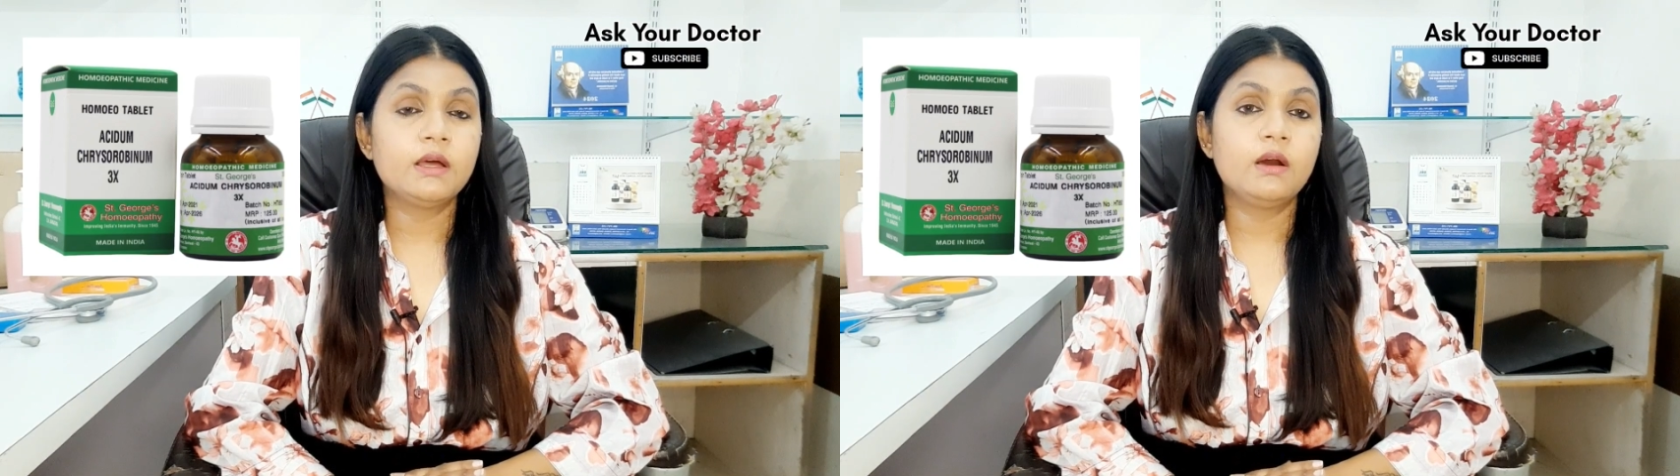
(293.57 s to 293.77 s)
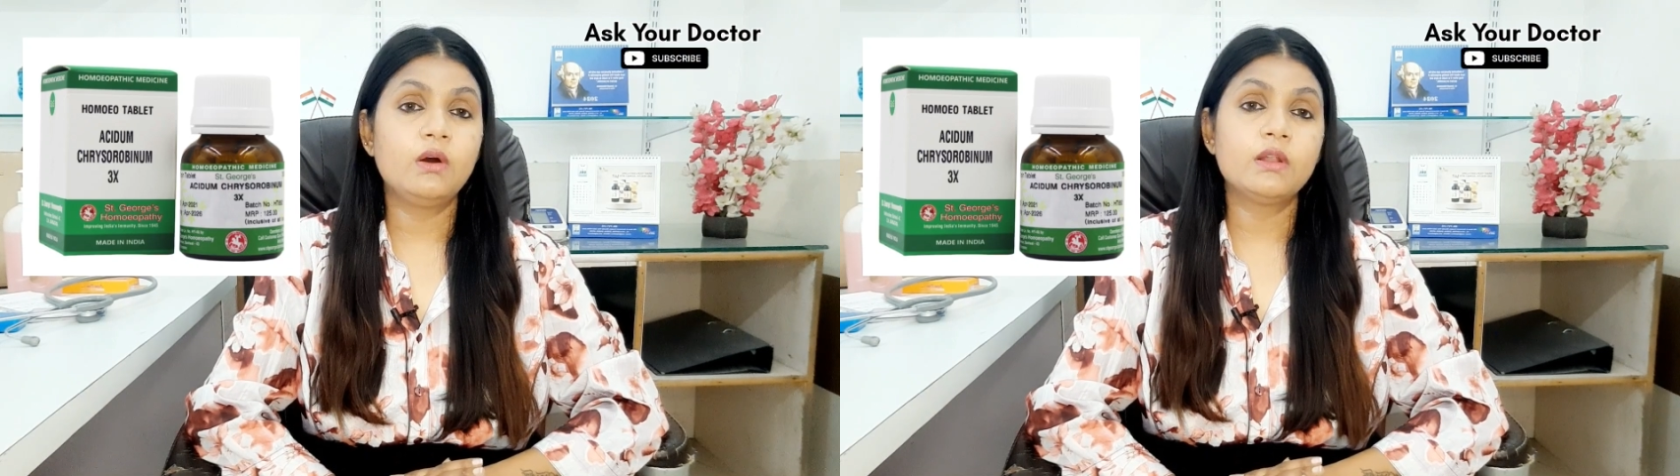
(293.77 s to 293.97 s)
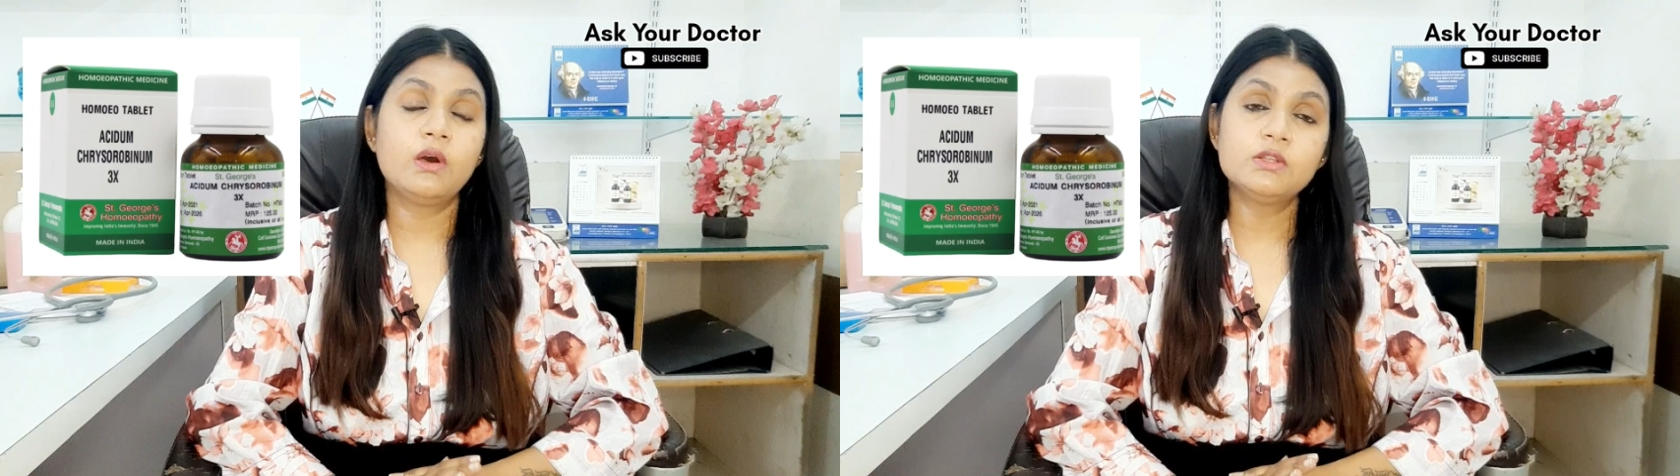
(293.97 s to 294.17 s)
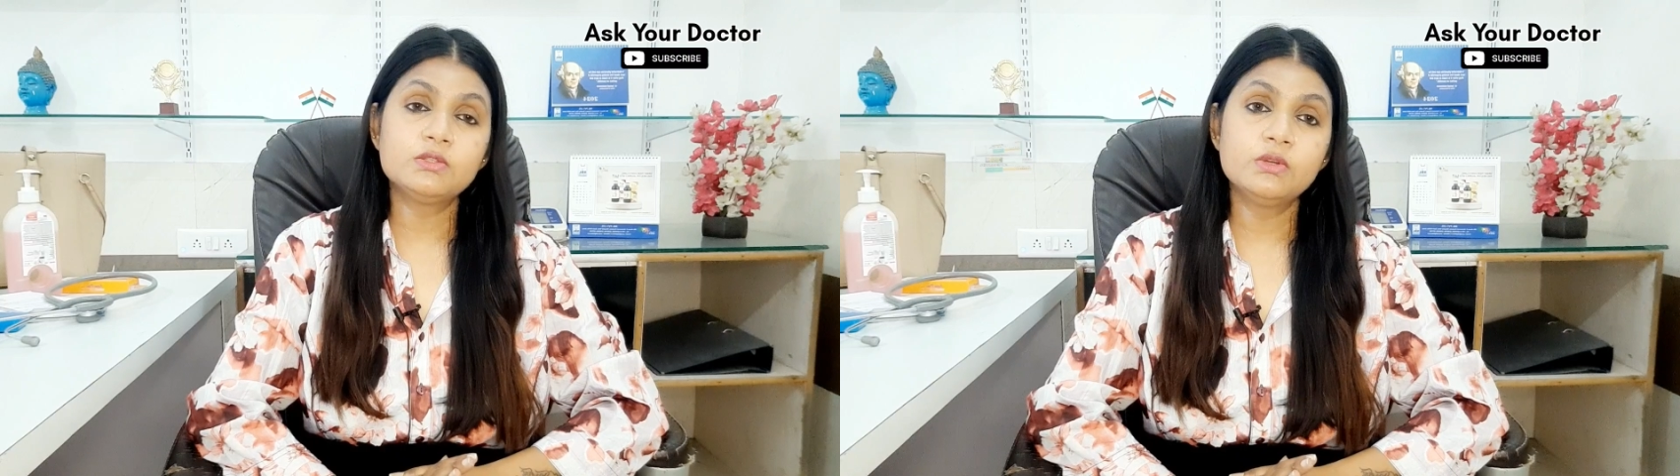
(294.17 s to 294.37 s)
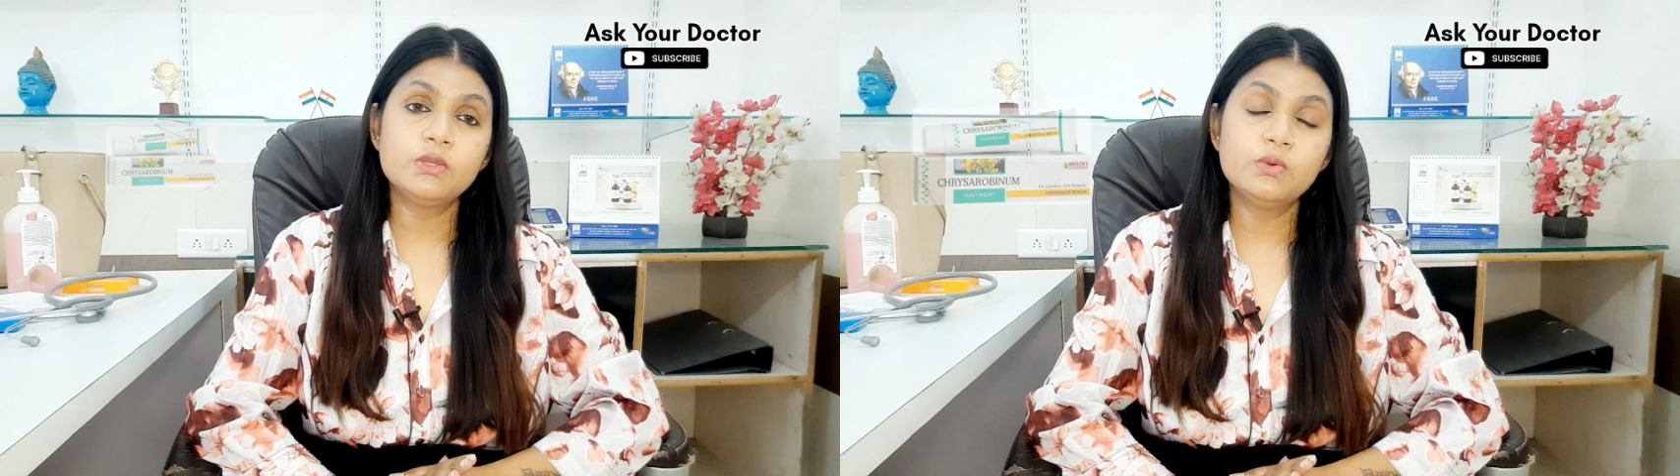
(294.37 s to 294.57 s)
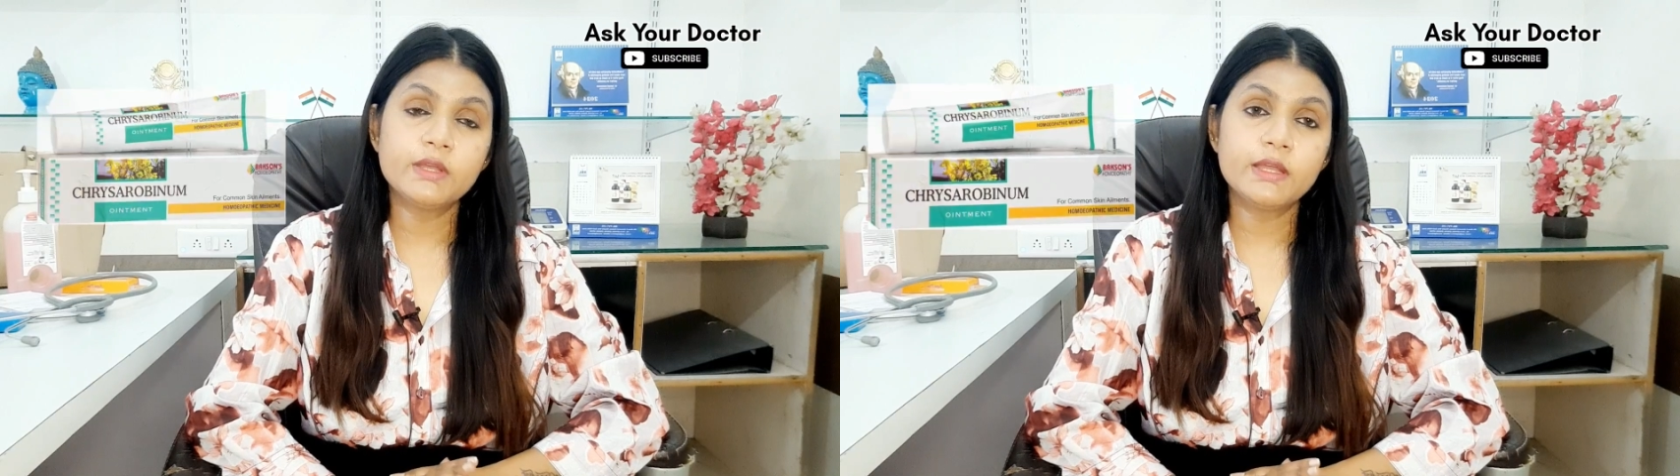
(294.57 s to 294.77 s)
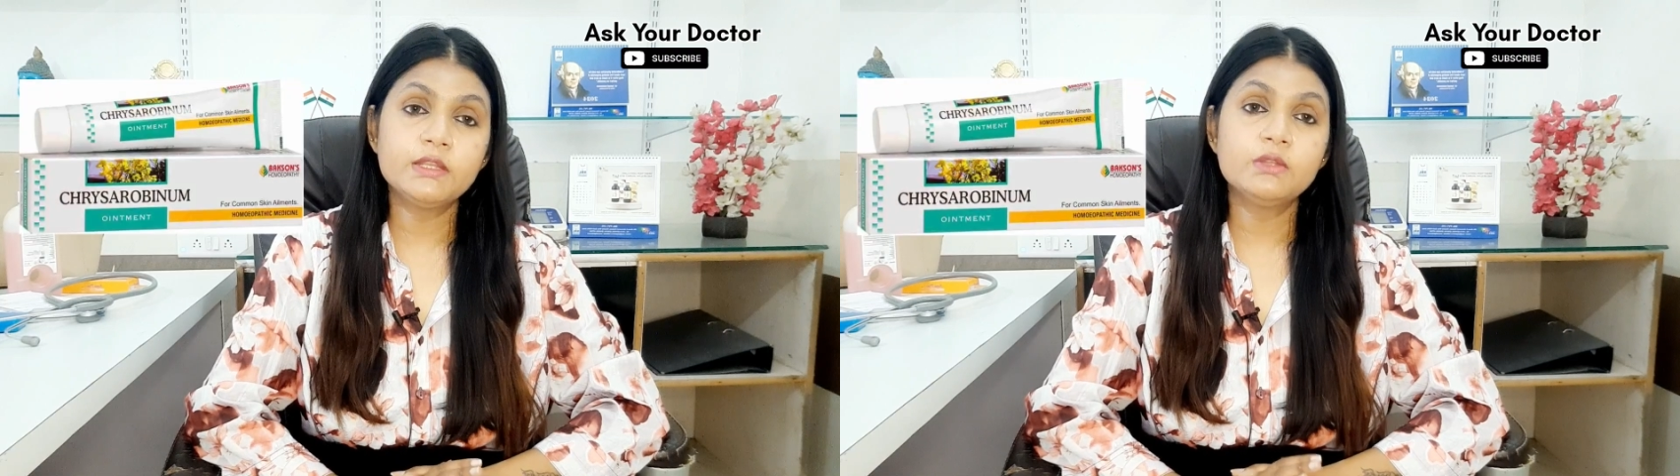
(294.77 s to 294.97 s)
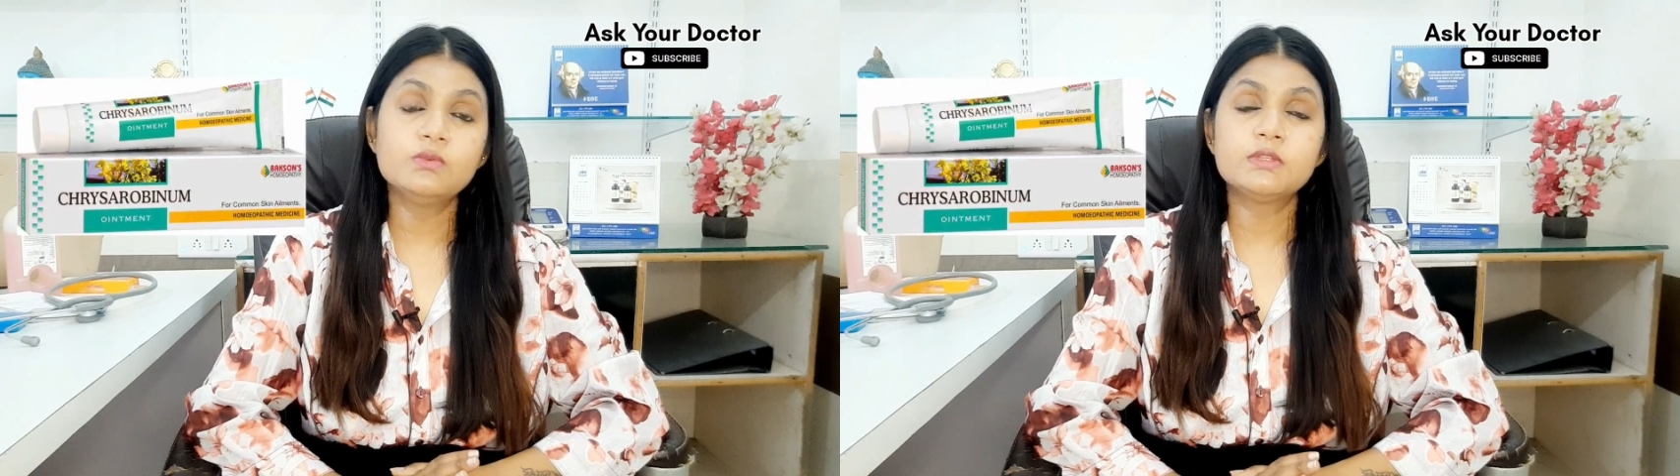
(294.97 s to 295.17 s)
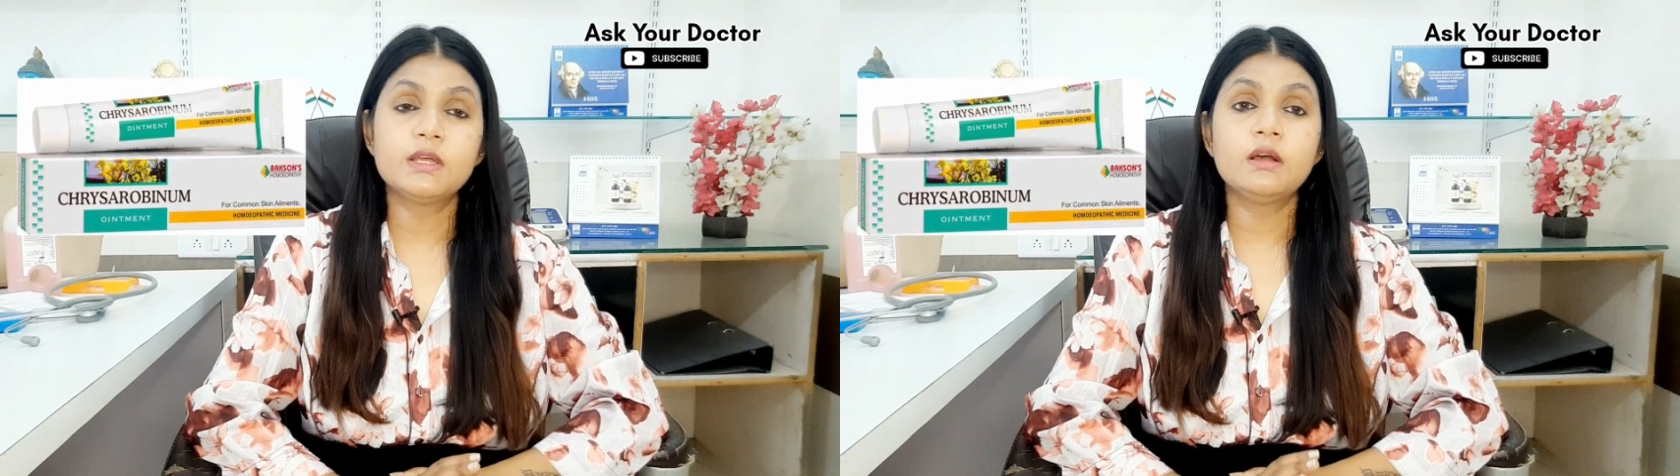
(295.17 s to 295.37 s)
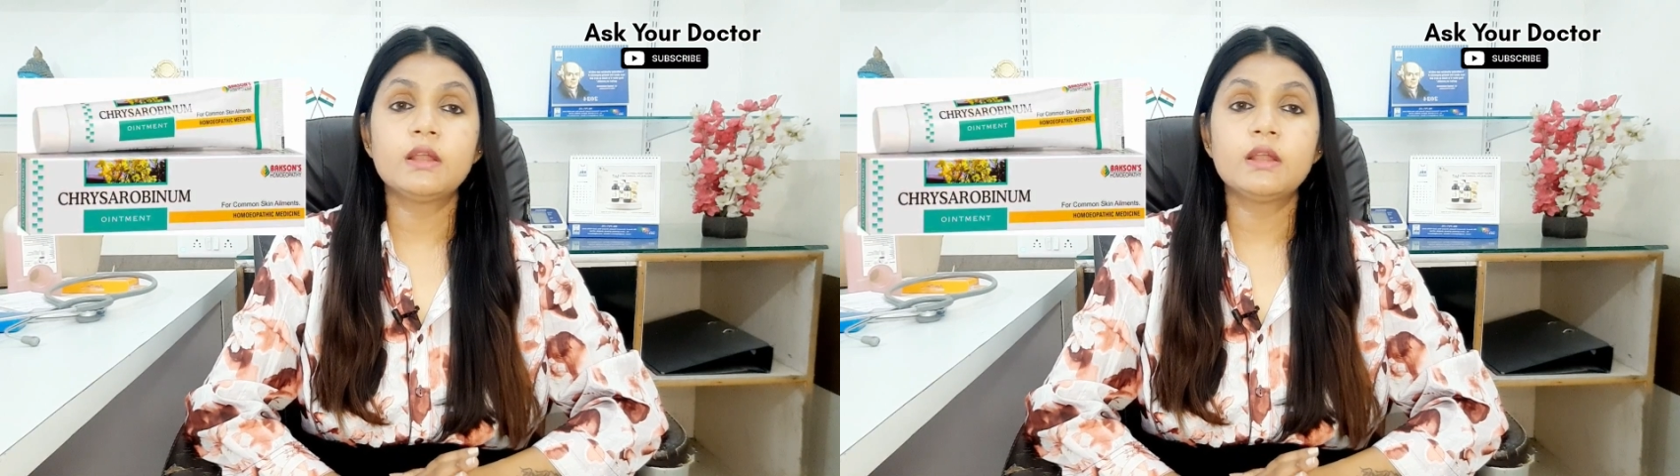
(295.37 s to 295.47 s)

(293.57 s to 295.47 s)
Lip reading: Or also you can use the